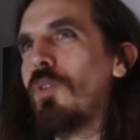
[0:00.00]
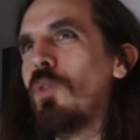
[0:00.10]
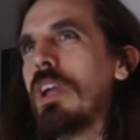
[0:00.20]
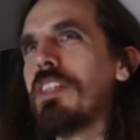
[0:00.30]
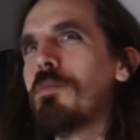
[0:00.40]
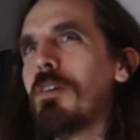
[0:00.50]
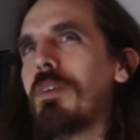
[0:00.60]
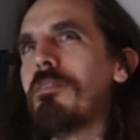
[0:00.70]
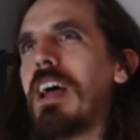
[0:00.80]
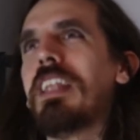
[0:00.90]
With what
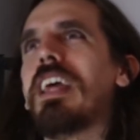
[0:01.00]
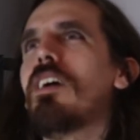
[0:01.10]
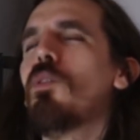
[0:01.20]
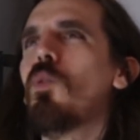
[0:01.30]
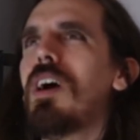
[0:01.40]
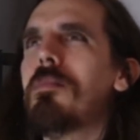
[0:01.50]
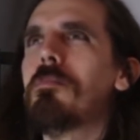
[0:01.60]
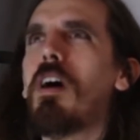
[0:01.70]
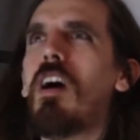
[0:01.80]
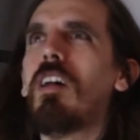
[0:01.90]
we find out
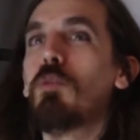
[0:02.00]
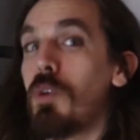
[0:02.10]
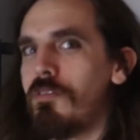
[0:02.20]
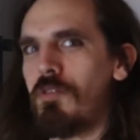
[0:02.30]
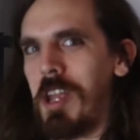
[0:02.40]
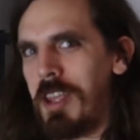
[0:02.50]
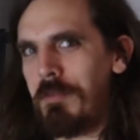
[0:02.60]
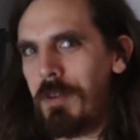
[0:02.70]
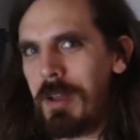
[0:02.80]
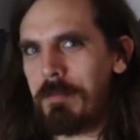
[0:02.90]
what Paul was
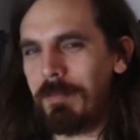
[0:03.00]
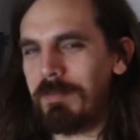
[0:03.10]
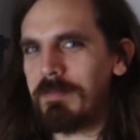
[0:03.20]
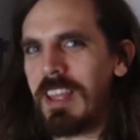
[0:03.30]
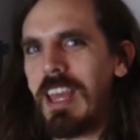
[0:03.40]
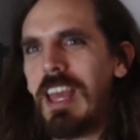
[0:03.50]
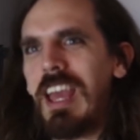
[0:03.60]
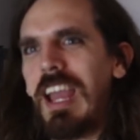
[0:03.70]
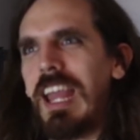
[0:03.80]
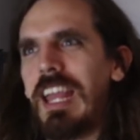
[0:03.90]
running from
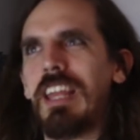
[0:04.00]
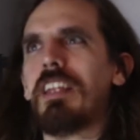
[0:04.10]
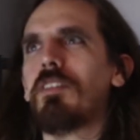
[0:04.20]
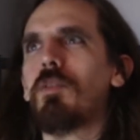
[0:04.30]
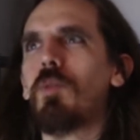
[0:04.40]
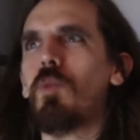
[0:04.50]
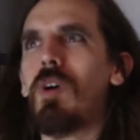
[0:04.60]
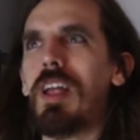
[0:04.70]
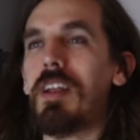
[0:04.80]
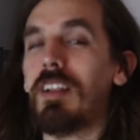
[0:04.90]
and
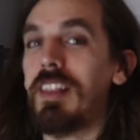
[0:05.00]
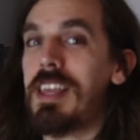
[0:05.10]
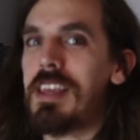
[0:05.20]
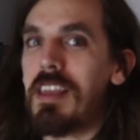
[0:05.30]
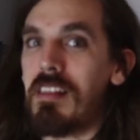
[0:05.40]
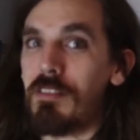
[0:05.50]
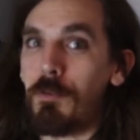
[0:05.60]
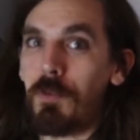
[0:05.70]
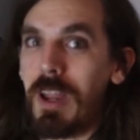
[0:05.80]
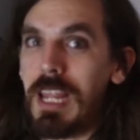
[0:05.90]
what Alia is
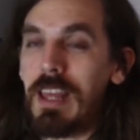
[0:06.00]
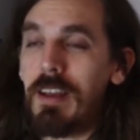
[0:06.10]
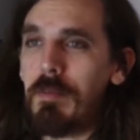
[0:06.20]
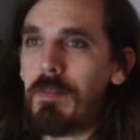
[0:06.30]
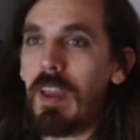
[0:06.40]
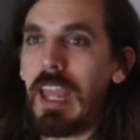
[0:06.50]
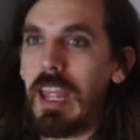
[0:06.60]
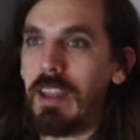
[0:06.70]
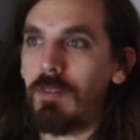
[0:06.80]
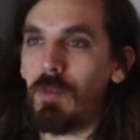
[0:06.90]
afraid of
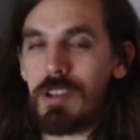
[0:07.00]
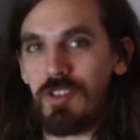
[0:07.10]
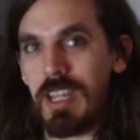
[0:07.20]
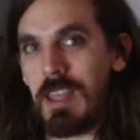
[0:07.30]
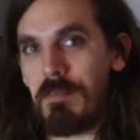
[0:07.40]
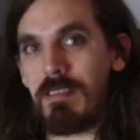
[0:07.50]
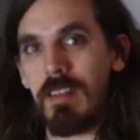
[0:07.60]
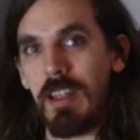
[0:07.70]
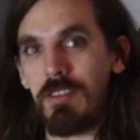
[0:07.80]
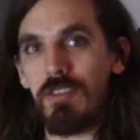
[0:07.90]
and what she gives
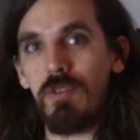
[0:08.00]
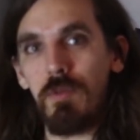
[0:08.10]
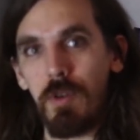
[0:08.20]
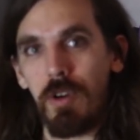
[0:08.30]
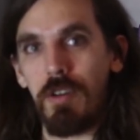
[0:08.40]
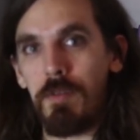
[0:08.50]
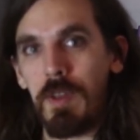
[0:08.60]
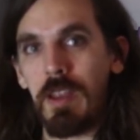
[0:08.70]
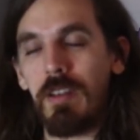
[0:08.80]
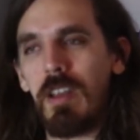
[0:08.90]
into for her
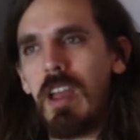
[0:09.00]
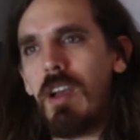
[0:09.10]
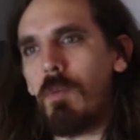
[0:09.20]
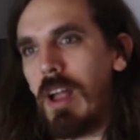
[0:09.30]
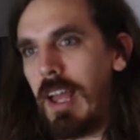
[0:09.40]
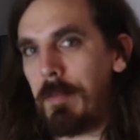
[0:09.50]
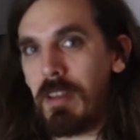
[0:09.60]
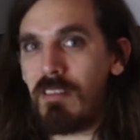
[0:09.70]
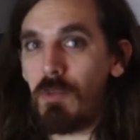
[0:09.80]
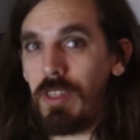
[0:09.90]
fear, what
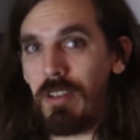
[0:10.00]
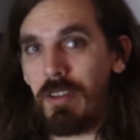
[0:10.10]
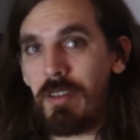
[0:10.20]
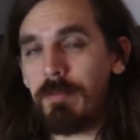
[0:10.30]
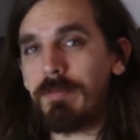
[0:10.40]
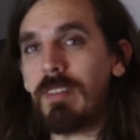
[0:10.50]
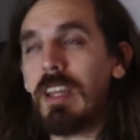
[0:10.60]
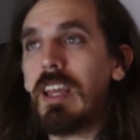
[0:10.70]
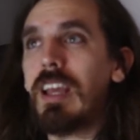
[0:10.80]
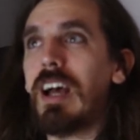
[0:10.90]
happens with her
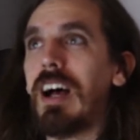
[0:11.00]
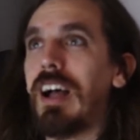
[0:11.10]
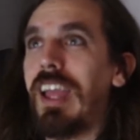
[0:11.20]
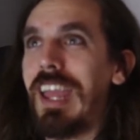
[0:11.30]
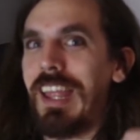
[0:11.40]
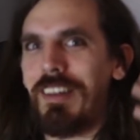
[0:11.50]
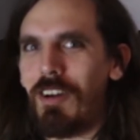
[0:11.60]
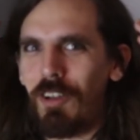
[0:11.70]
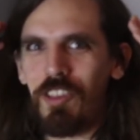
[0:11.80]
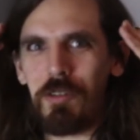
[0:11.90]
and
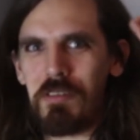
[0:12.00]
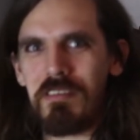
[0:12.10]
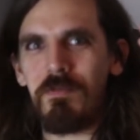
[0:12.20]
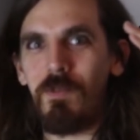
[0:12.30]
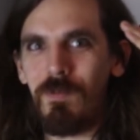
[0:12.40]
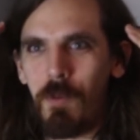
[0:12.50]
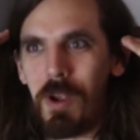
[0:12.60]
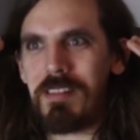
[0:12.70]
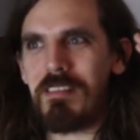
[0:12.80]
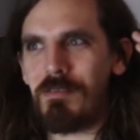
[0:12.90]
all those
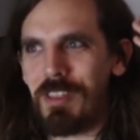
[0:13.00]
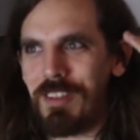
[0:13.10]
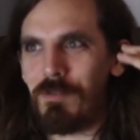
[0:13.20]
voices,